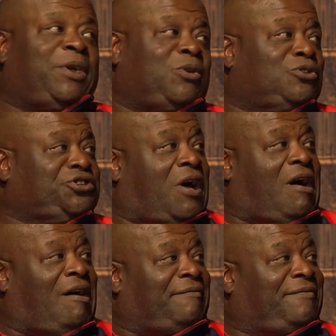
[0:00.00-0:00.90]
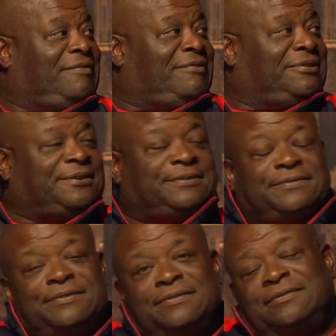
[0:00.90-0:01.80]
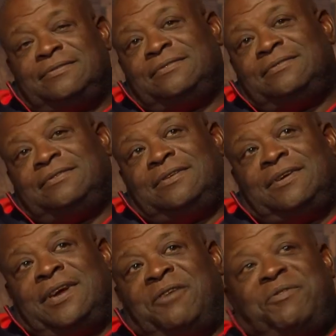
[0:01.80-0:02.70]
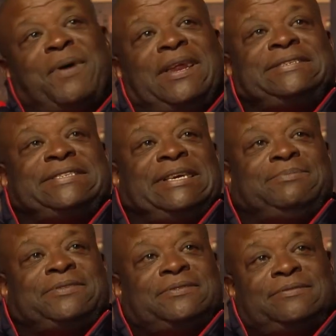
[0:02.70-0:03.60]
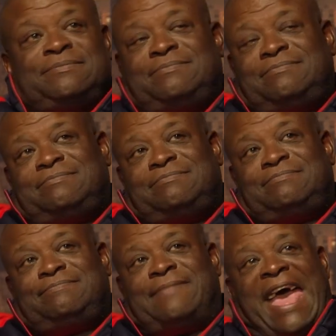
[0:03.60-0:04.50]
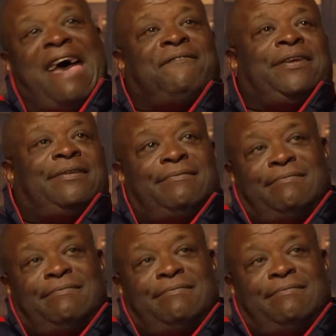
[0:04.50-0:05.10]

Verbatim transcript: it cools you off. Cools you off. Everybody seems to have it.